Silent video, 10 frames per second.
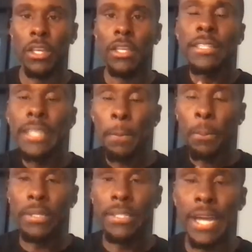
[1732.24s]
The
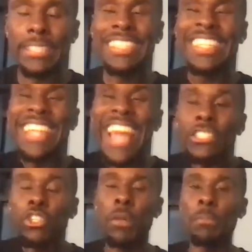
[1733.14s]
production, that's
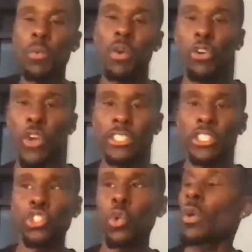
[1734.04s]
going to be what creates a
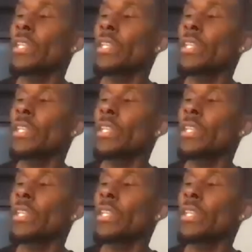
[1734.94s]
story.